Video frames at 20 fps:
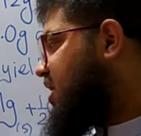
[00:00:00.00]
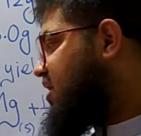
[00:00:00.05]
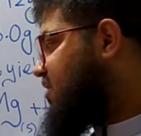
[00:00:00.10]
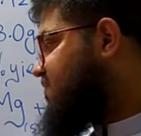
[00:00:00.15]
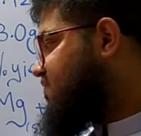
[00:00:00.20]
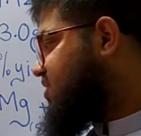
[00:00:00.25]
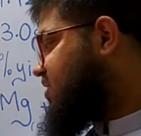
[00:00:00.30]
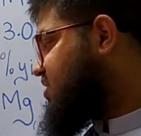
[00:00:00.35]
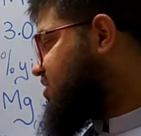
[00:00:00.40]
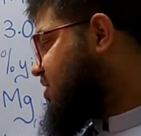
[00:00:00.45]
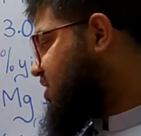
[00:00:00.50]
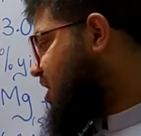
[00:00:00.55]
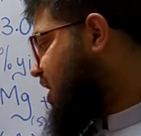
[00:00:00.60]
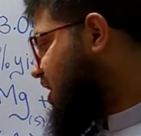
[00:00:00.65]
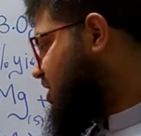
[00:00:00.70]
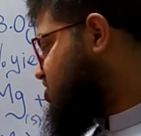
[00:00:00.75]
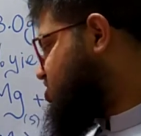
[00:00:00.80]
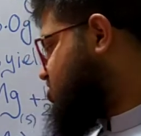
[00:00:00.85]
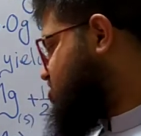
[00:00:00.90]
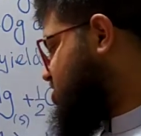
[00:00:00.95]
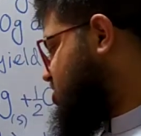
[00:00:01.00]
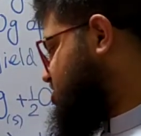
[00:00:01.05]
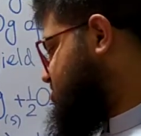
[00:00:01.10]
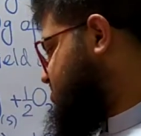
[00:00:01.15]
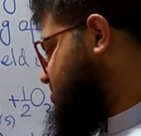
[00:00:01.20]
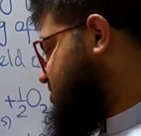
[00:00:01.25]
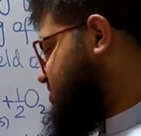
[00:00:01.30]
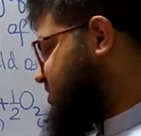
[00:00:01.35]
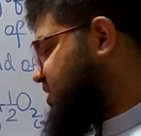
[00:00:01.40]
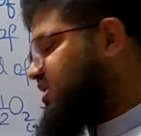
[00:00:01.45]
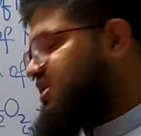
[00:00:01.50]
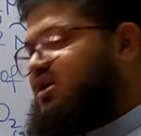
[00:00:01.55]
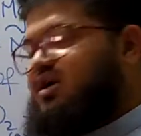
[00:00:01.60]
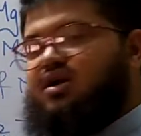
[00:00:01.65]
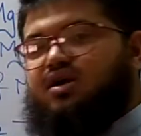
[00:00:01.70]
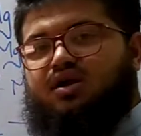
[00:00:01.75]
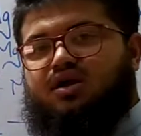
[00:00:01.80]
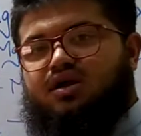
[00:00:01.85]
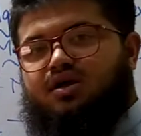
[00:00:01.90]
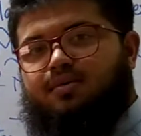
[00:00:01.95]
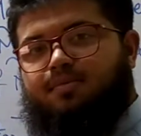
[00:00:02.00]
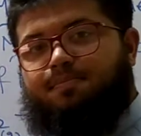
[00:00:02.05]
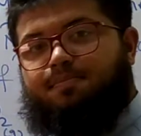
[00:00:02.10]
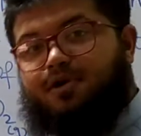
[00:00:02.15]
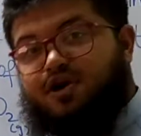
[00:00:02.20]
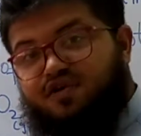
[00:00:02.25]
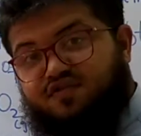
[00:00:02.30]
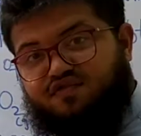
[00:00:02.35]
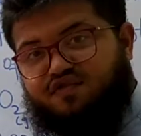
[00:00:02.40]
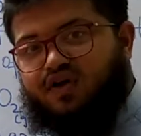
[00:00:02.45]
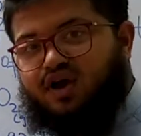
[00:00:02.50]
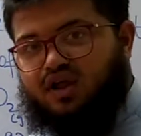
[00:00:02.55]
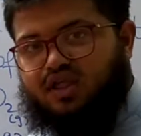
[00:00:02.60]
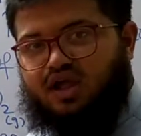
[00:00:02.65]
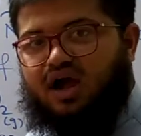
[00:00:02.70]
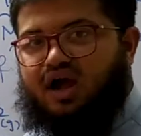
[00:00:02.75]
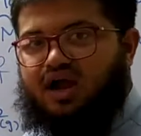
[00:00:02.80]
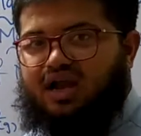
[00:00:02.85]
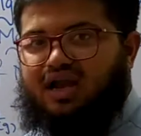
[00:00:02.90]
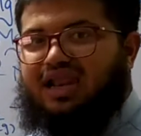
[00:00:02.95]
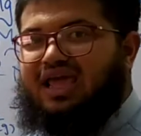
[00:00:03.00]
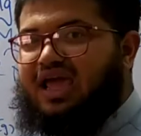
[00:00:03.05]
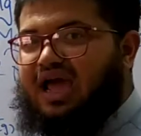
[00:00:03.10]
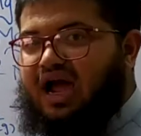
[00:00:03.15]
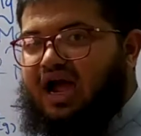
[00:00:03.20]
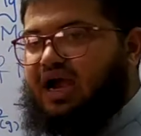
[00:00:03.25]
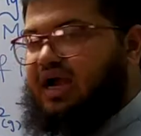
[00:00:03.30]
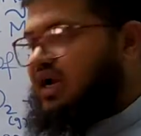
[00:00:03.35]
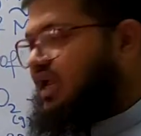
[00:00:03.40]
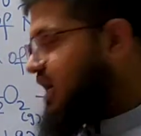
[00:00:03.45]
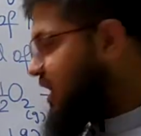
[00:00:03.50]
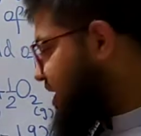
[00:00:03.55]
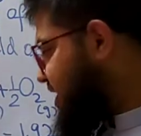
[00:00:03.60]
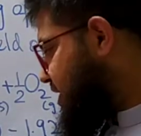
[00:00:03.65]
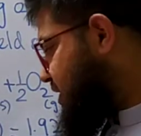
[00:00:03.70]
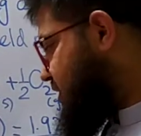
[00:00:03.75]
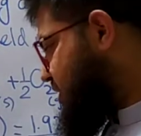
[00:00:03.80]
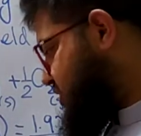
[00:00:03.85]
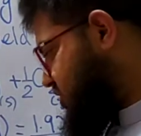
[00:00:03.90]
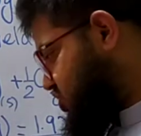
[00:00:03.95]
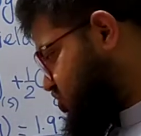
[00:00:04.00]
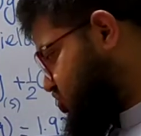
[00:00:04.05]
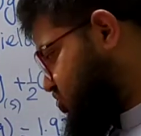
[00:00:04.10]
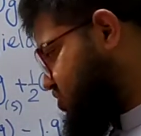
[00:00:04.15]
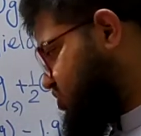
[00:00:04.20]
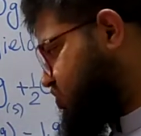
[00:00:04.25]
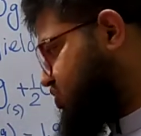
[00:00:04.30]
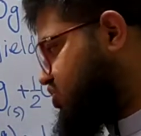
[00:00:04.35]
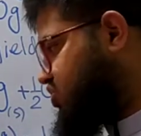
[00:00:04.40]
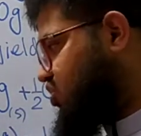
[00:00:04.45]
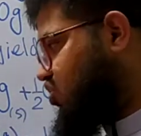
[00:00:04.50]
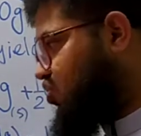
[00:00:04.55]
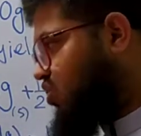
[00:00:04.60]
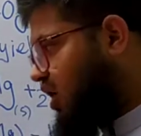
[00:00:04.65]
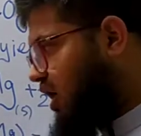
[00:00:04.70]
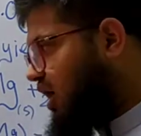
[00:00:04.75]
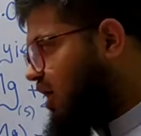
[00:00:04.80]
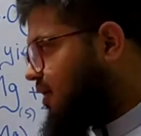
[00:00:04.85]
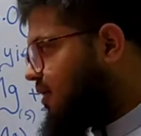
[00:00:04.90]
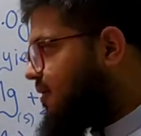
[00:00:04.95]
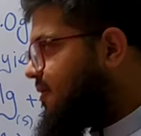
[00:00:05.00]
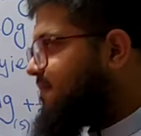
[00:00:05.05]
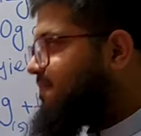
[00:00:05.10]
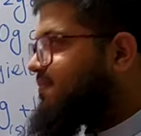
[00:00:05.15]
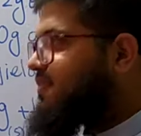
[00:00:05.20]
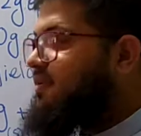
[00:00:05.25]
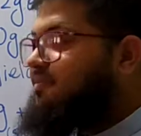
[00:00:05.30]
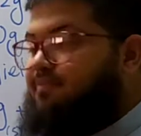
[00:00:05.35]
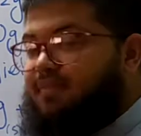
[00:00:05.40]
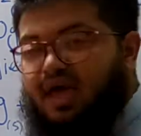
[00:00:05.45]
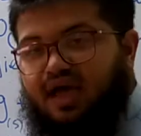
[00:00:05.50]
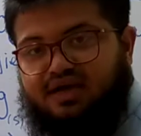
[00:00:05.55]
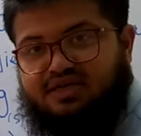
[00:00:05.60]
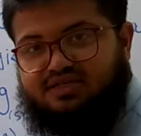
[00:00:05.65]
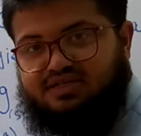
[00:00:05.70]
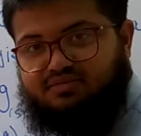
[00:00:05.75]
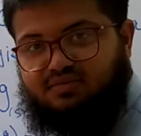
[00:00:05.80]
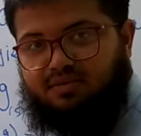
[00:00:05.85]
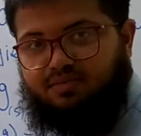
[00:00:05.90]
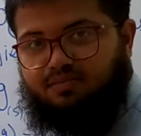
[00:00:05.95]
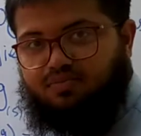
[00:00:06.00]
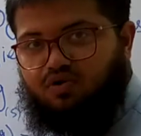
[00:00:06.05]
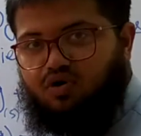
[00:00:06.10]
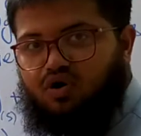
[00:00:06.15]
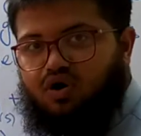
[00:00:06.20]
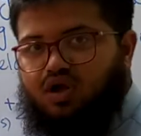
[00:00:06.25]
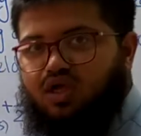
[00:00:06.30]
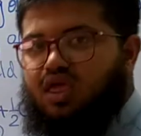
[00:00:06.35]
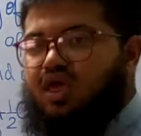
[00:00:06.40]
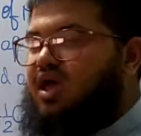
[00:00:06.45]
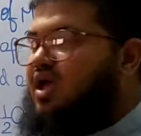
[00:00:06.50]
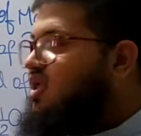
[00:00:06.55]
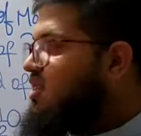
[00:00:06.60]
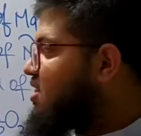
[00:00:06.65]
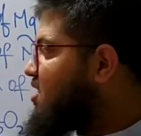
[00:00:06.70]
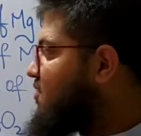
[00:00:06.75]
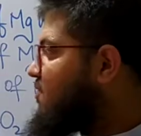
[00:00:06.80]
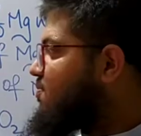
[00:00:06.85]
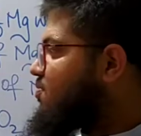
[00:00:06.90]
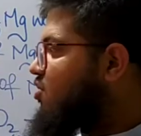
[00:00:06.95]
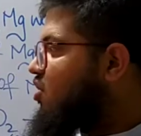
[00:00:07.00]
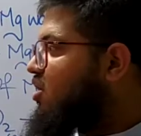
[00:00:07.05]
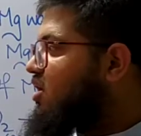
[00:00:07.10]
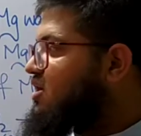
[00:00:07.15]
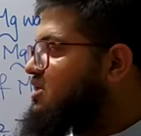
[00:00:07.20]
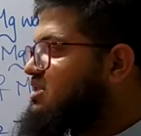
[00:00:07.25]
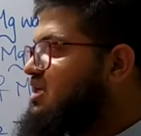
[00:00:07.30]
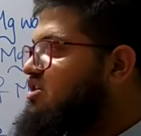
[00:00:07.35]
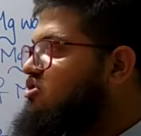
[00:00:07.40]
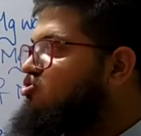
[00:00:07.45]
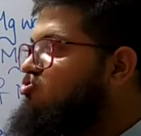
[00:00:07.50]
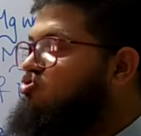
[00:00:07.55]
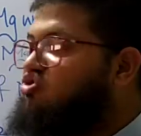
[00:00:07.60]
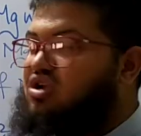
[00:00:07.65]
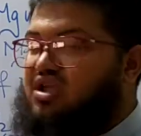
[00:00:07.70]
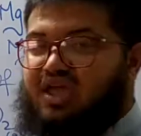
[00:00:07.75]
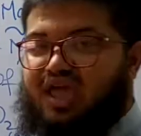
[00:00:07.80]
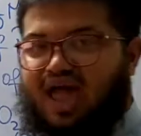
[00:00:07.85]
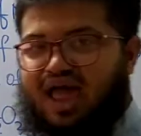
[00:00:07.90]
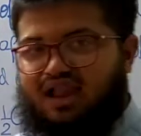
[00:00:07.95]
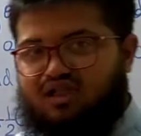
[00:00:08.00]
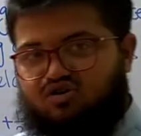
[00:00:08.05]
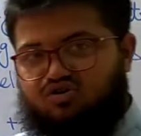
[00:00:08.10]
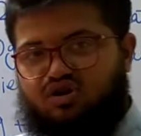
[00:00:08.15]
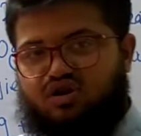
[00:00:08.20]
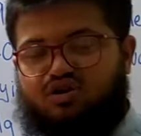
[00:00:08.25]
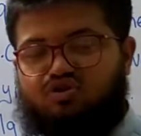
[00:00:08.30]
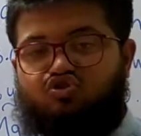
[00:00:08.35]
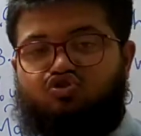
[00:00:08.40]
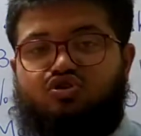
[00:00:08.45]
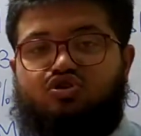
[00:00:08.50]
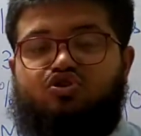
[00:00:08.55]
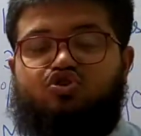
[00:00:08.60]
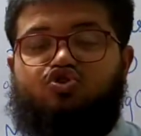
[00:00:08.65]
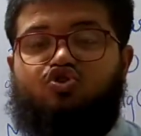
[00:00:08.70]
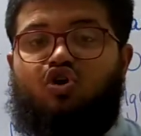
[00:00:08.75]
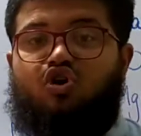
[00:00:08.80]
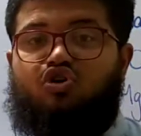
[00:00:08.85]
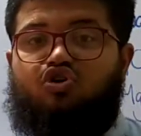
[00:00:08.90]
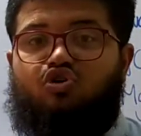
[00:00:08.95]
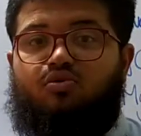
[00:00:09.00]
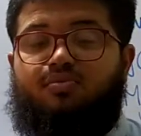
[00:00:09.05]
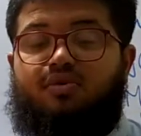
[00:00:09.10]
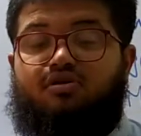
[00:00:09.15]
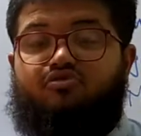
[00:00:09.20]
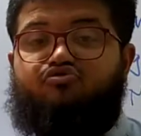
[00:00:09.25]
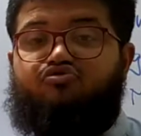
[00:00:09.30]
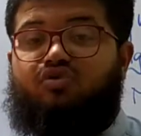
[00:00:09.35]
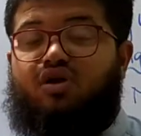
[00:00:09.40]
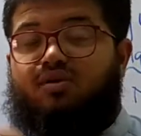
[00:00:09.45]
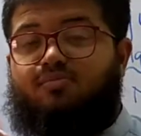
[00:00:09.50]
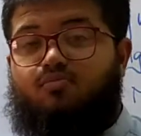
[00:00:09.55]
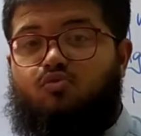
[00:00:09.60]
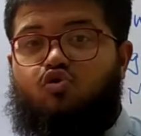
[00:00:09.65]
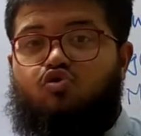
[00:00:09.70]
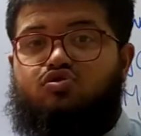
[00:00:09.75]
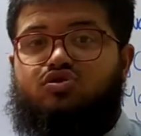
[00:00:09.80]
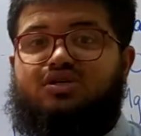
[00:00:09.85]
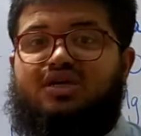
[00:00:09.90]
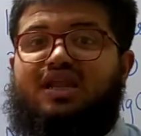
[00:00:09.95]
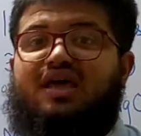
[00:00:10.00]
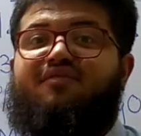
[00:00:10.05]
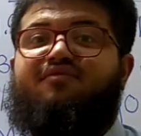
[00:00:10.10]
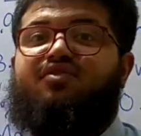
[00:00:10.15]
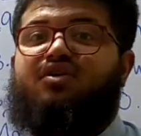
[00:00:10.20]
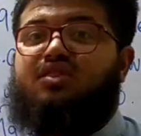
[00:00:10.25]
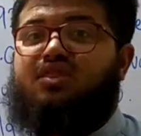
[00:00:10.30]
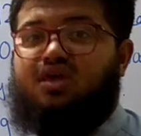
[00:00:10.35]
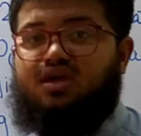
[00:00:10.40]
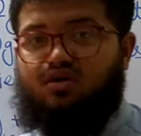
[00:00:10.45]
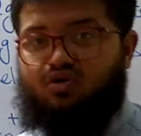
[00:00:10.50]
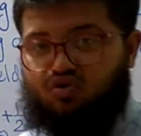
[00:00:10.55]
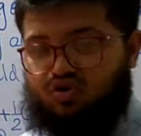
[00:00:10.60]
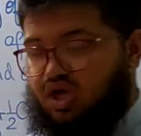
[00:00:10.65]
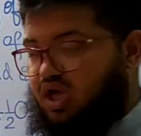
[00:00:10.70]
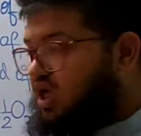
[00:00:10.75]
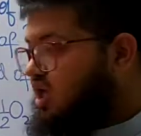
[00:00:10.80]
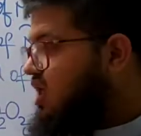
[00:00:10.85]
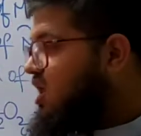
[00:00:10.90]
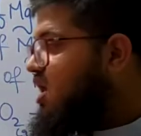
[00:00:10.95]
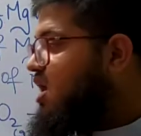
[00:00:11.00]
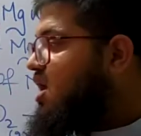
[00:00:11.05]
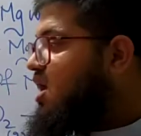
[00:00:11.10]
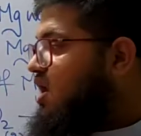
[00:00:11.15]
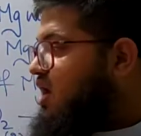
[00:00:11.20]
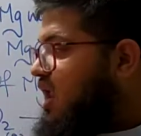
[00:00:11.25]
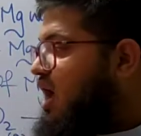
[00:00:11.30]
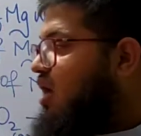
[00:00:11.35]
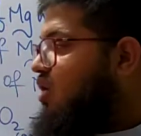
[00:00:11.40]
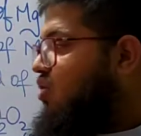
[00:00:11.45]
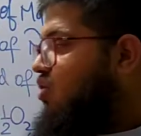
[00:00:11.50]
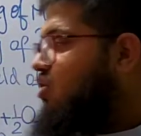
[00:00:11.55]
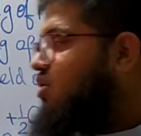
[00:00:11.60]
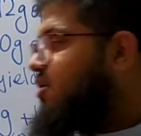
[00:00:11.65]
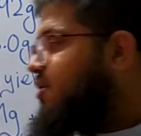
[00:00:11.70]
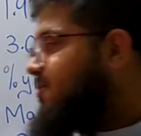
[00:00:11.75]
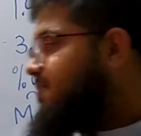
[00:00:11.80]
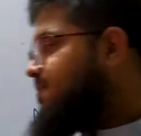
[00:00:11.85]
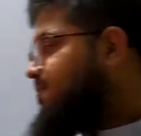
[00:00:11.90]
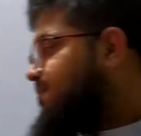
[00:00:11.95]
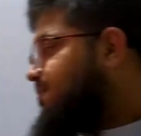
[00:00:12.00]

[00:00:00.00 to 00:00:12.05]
if this reaction takes place under perfectly ideal conditions. Okay, the maximum product, the products that you could calculate using stoichiometry and moles and everything. Okay, now